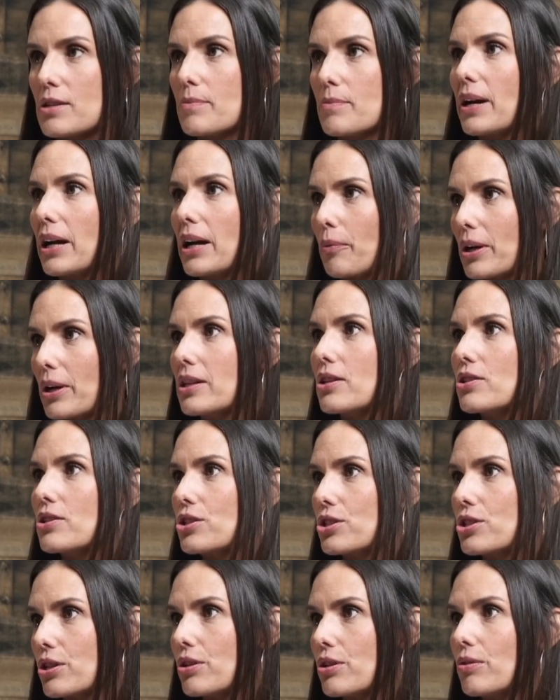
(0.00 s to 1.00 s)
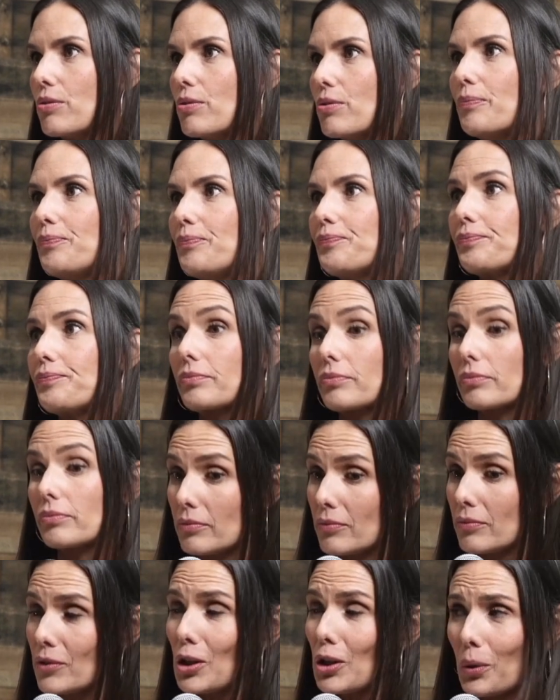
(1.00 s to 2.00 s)
to bear witness to
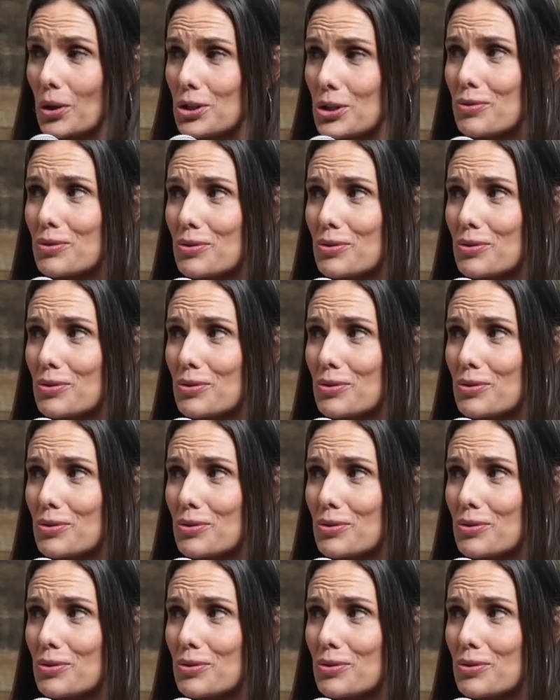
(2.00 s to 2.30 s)
what's